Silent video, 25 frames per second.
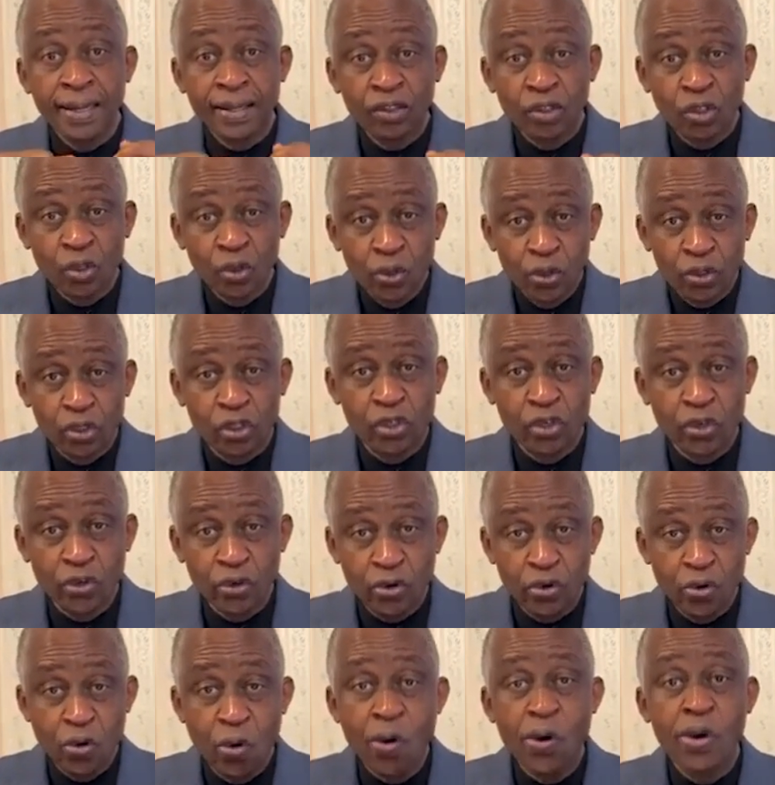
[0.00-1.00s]
The truth
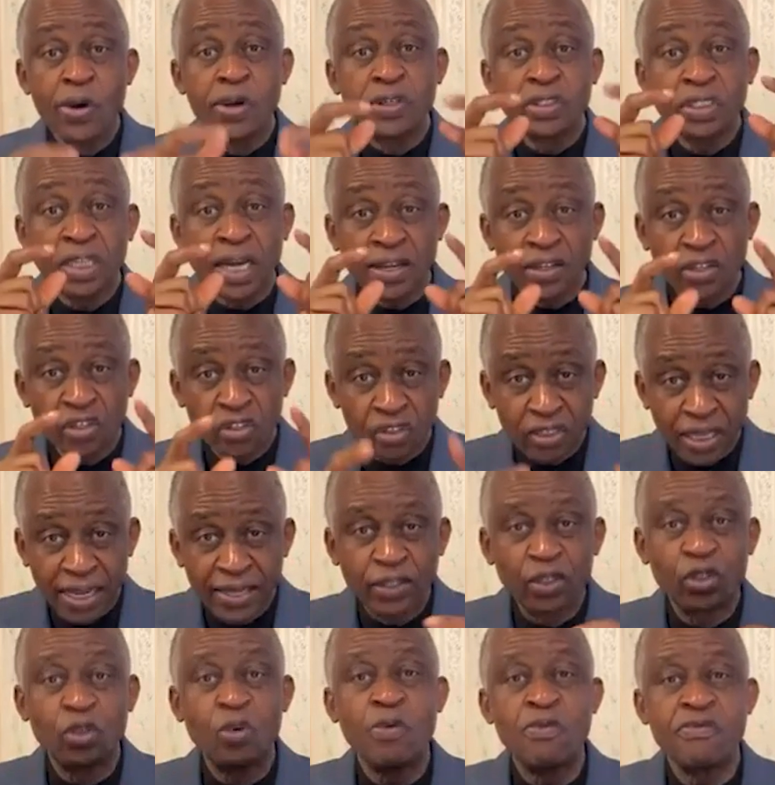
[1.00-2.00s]
you know shall
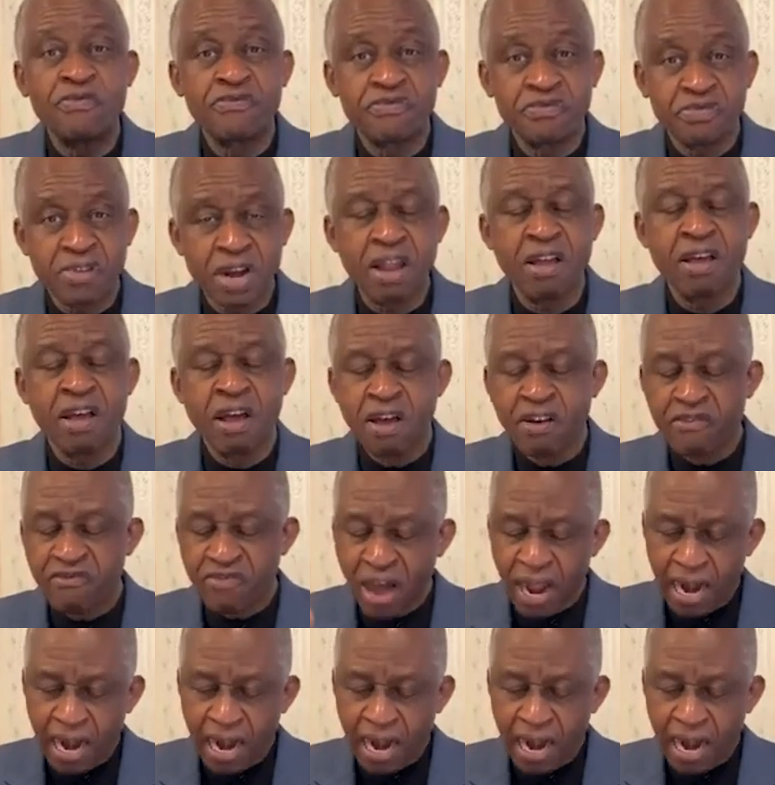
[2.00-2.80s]
set you free.